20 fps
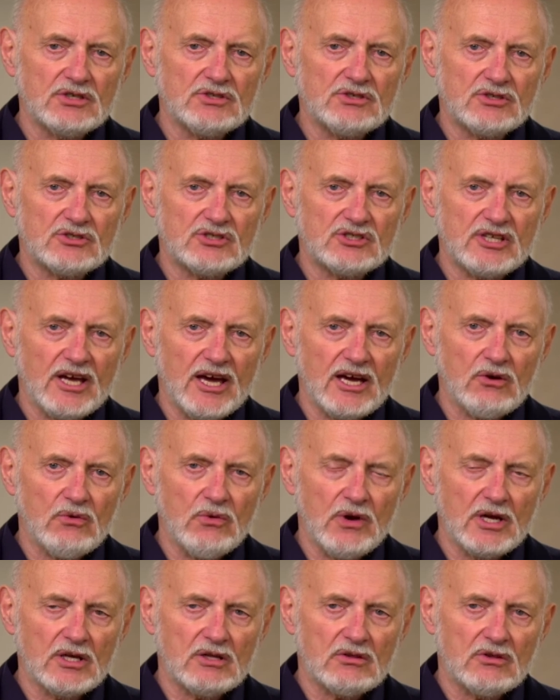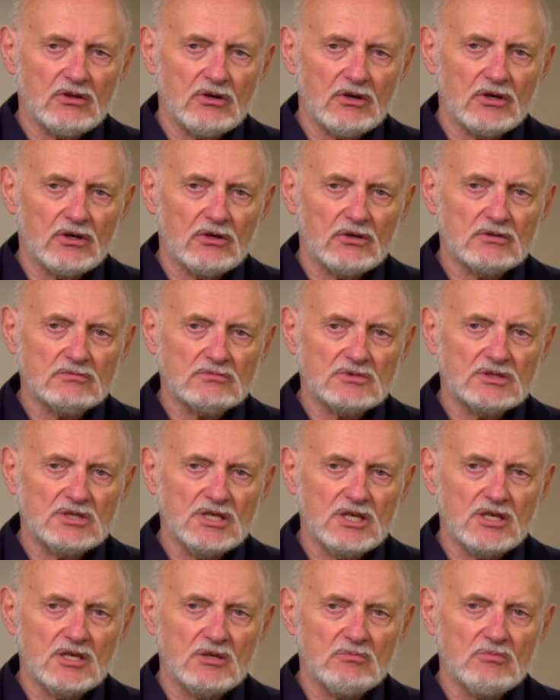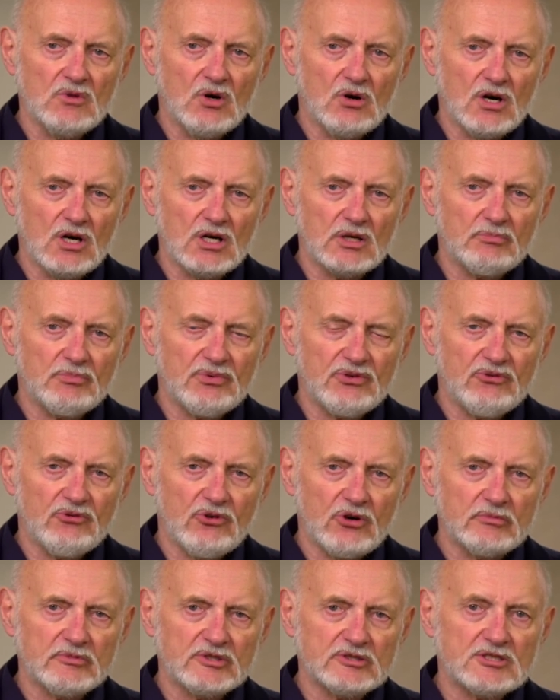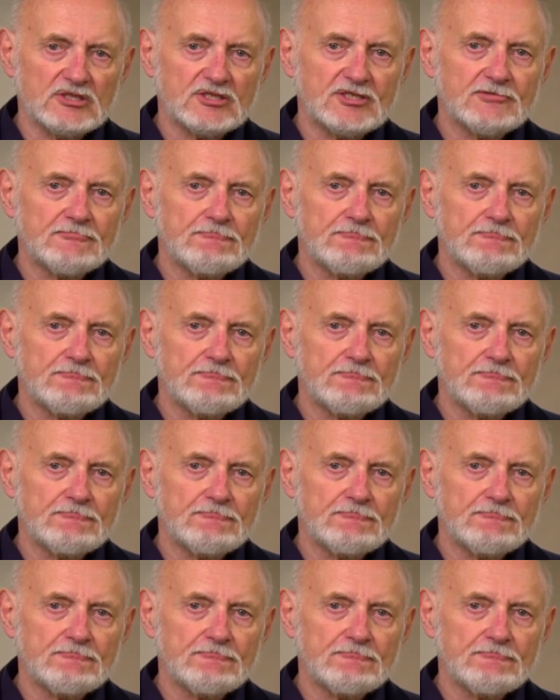to stack rank their team on performance.